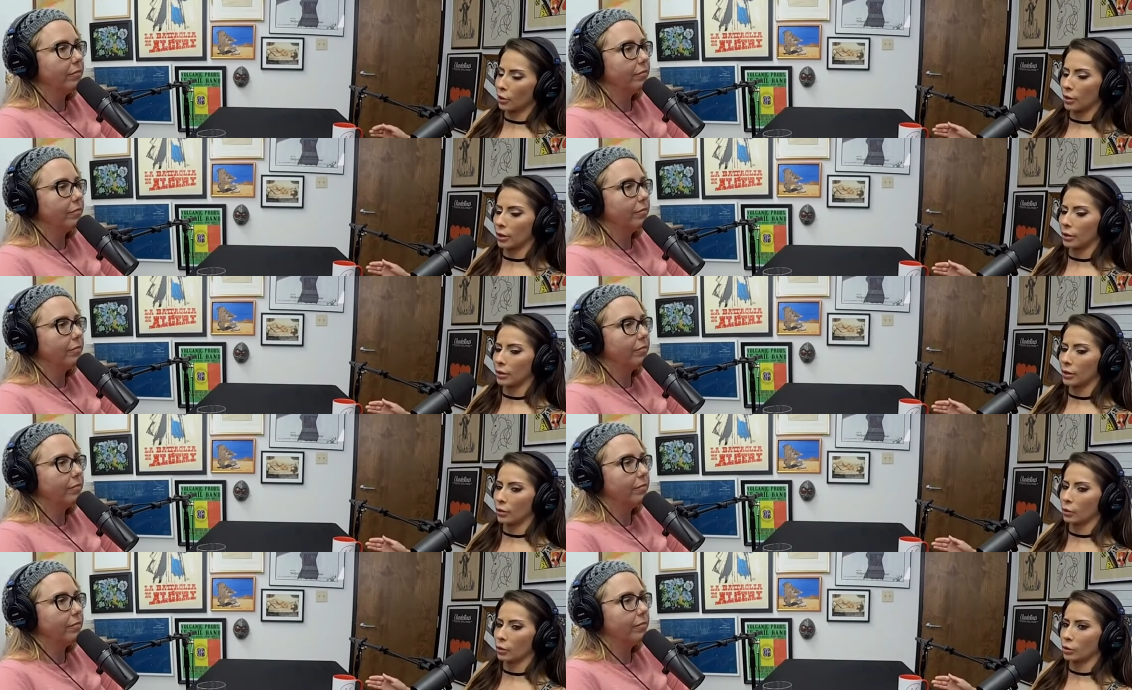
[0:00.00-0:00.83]
Speaker 1: and then
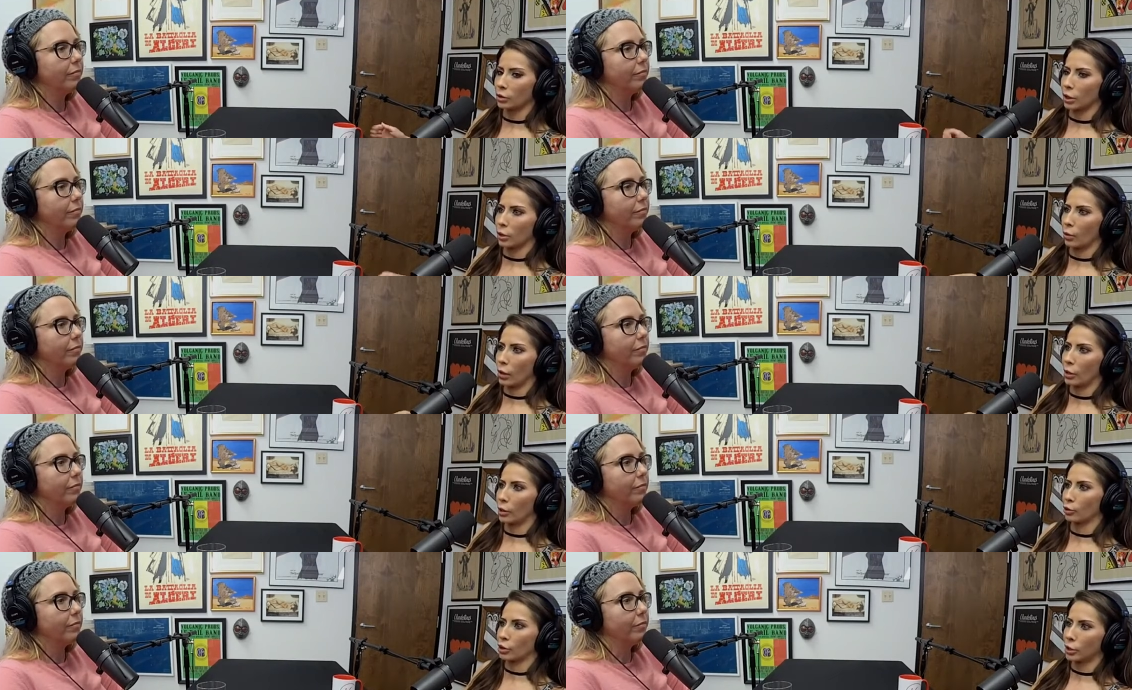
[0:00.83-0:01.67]
the other one is like,
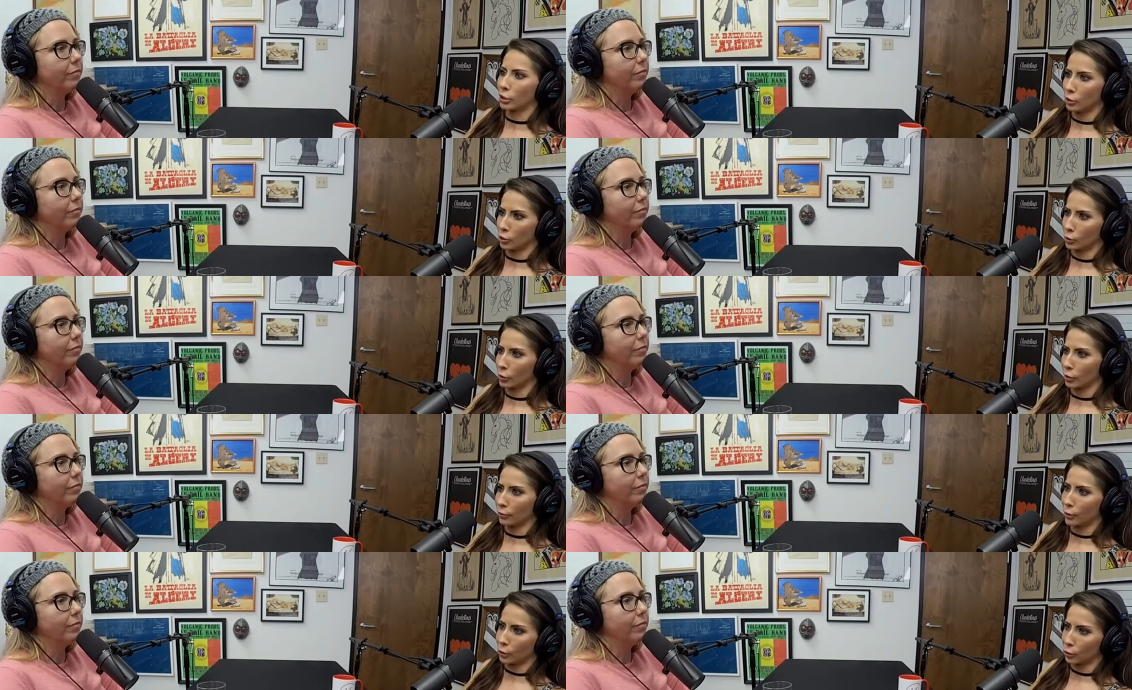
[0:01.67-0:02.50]
wow, she needs to
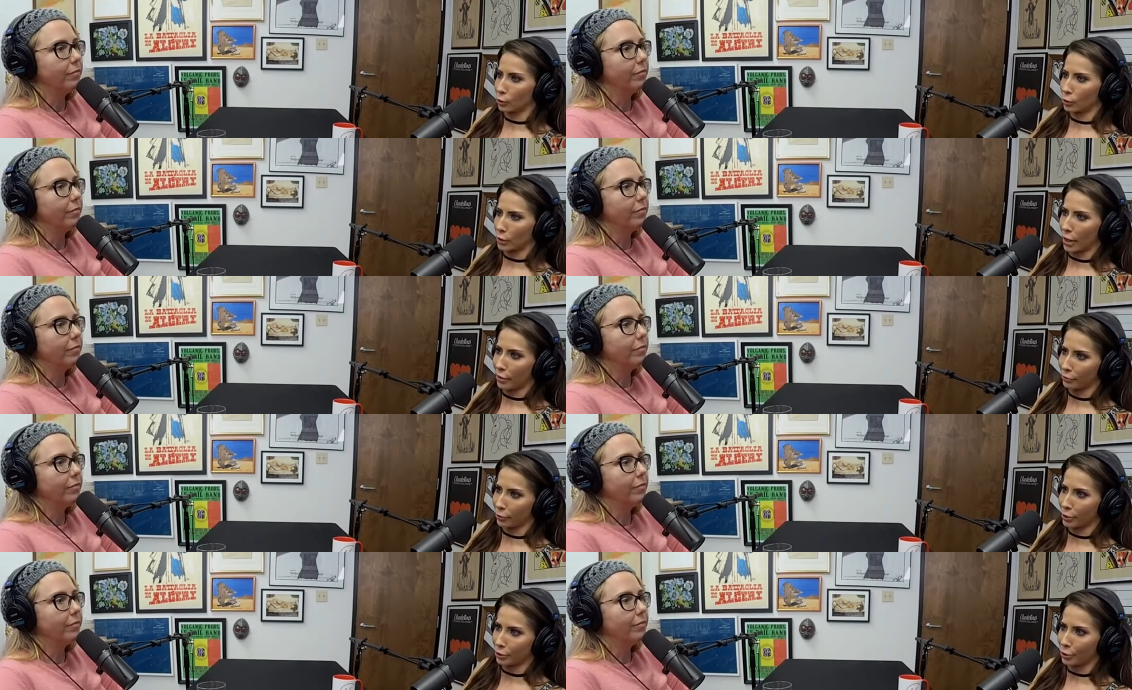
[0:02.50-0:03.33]
really fix those
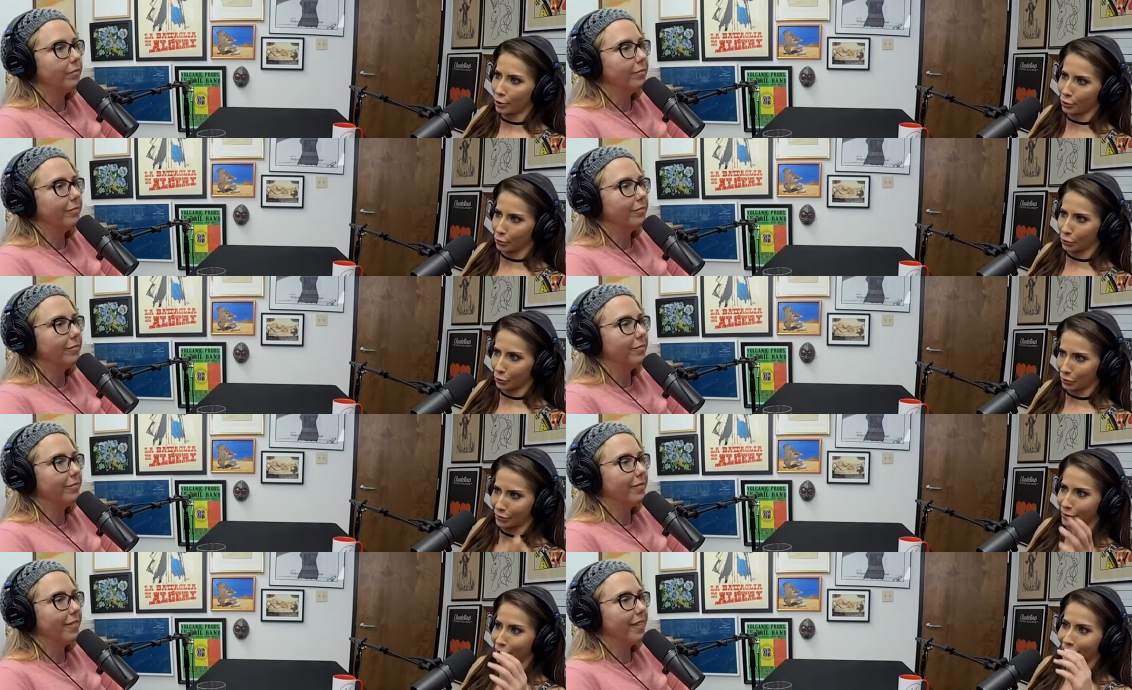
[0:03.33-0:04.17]
cavernous nostrils
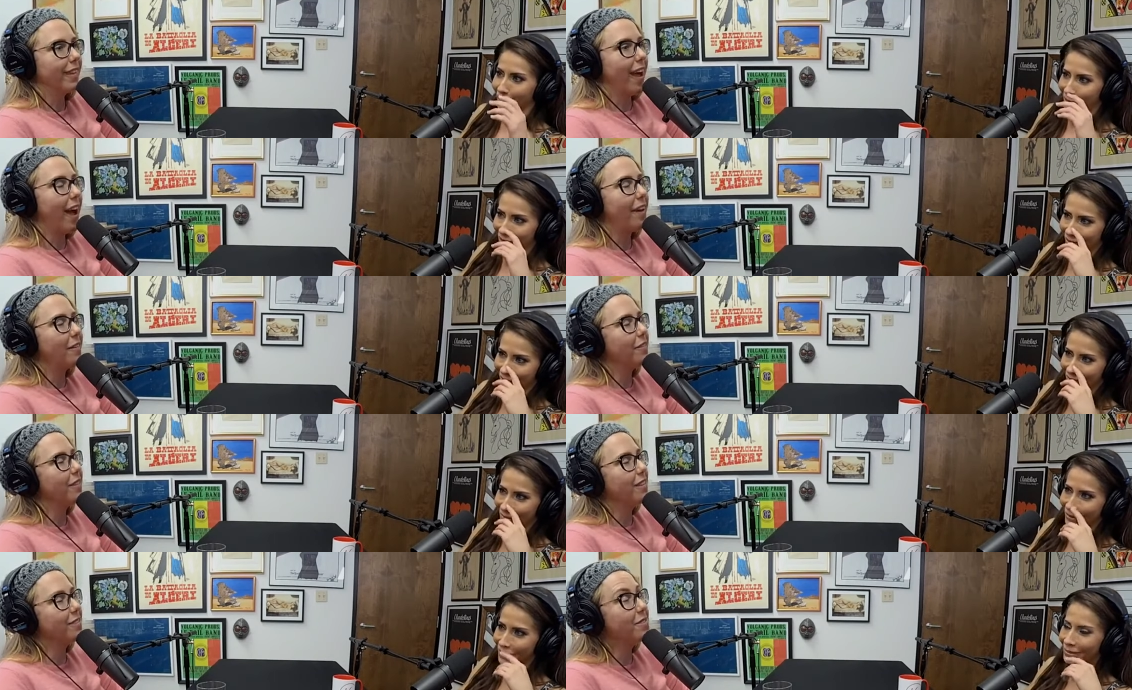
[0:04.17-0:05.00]
of hers. I
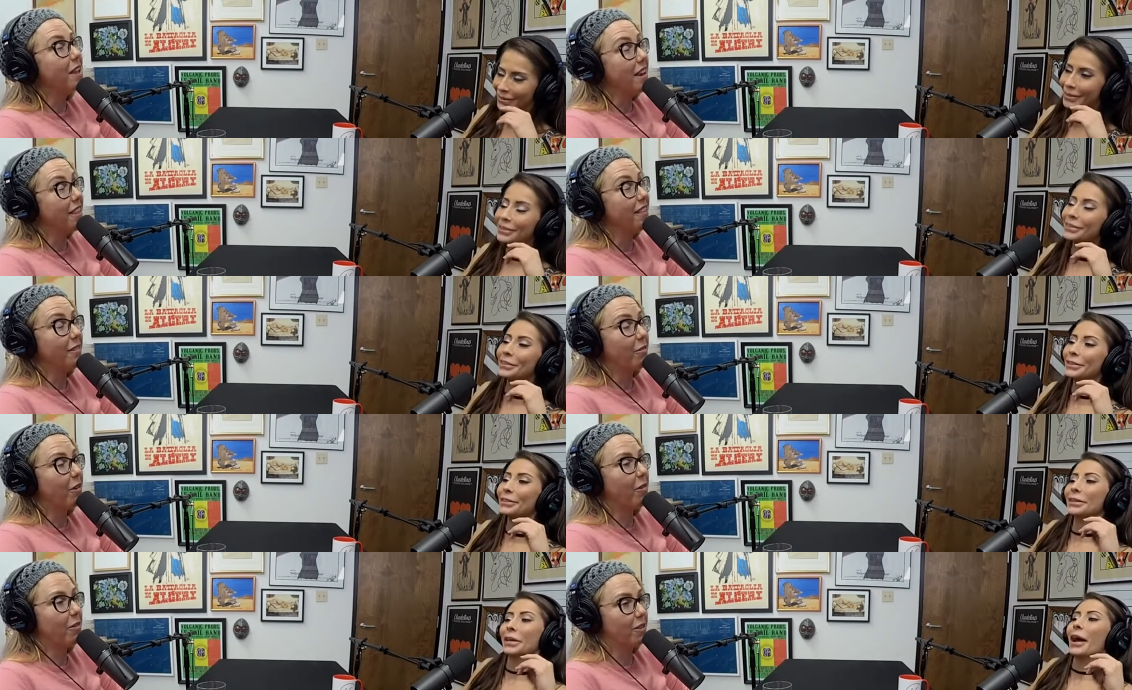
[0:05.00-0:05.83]
don't think there's anything
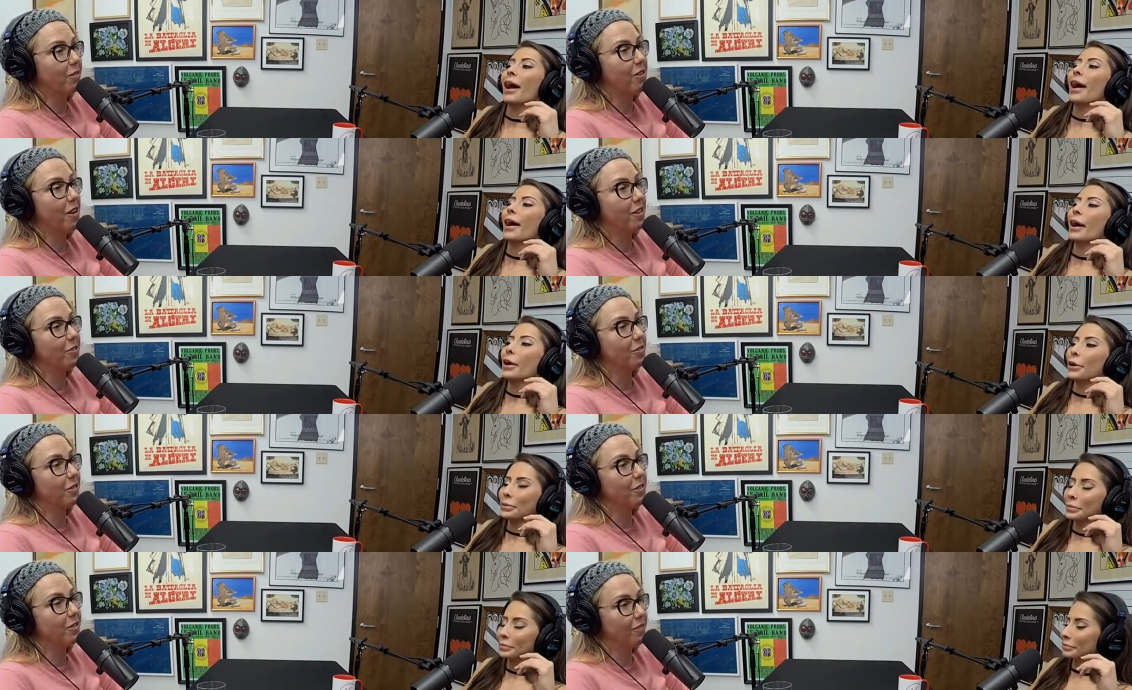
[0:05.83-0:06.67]
wrong with
Speaker 2: your
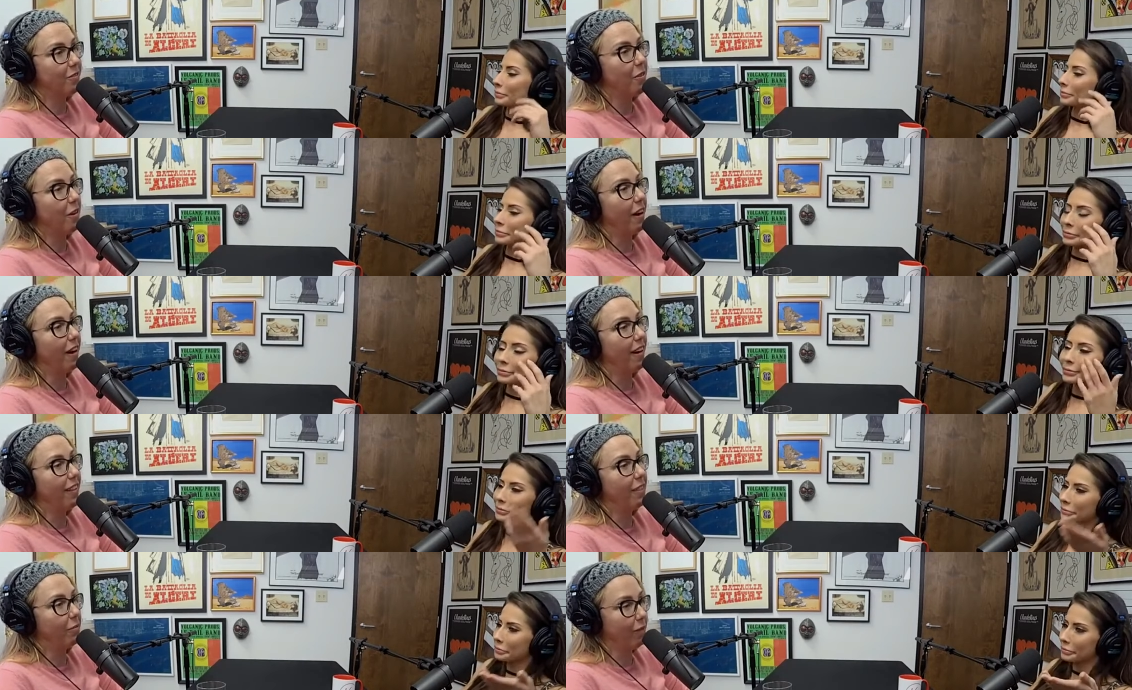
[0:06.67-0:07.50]
nostrils
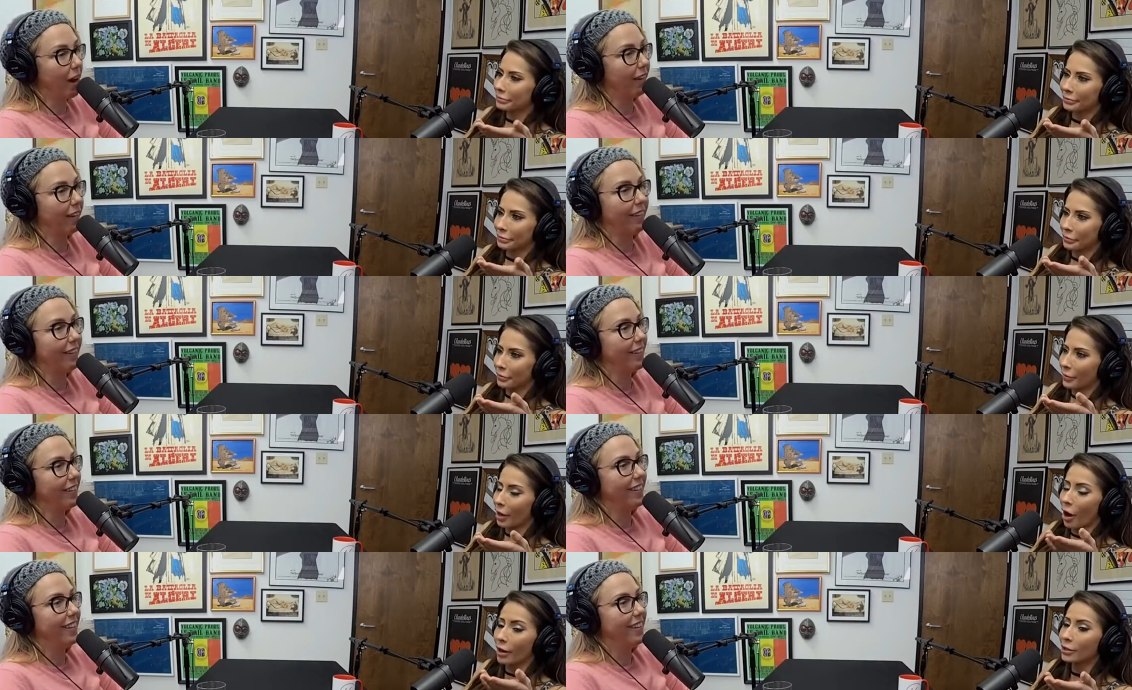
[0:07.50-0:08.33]
for the
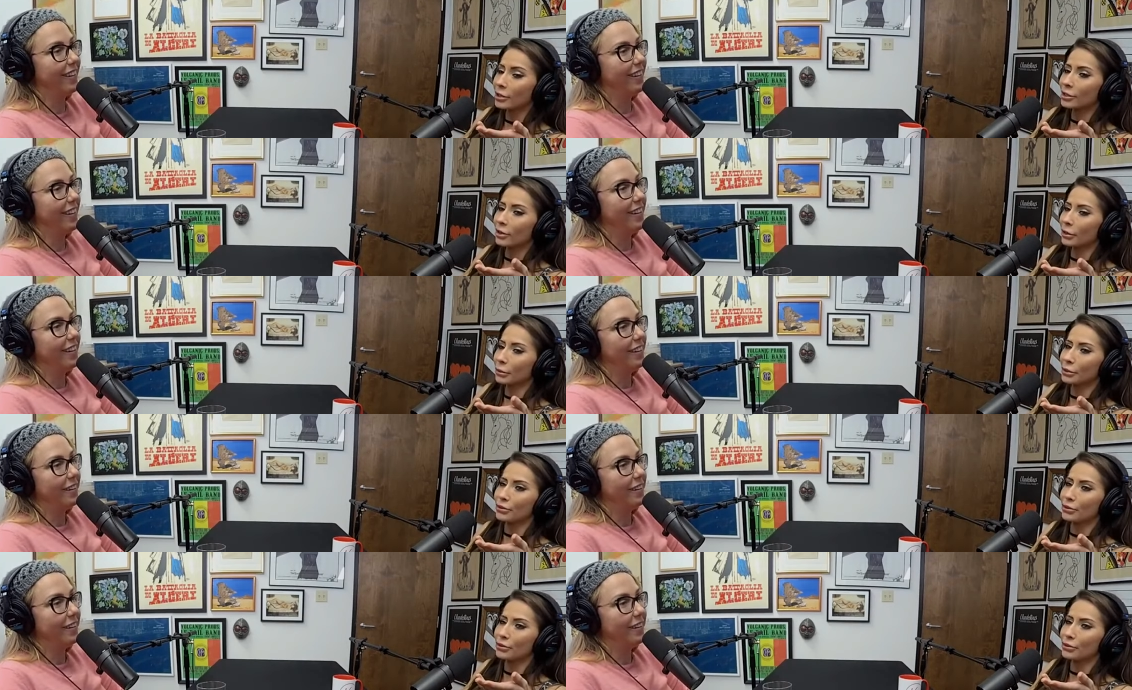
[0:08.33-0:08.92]
record.
Speaker 1: I just thought it